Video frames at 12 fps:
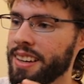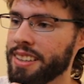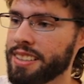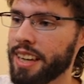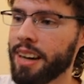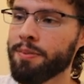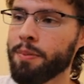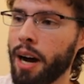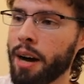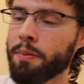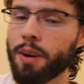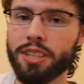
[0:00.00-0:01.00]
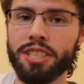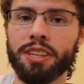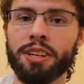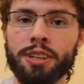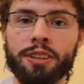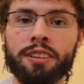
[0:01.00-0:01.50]
It's like I'm
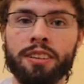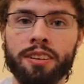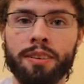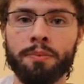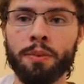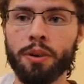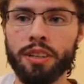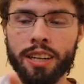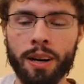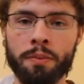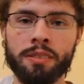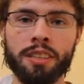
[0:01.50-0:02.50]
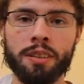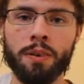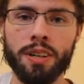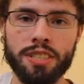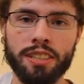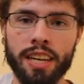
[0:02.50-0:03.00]
watching her more than I'm really
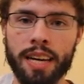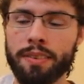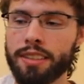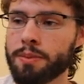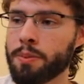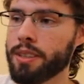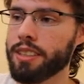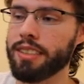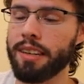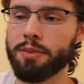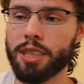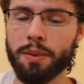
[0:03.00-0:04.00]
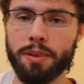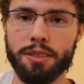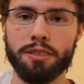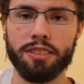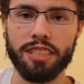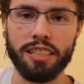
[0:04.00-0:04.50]
watching the game at this point, because I'm trying to make
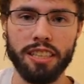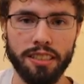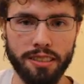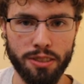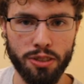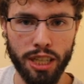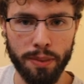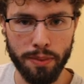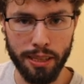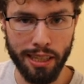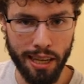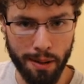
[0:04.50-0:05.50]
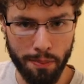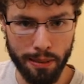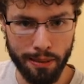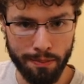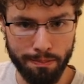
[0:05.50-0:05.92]
sure she doesn't drop the camera.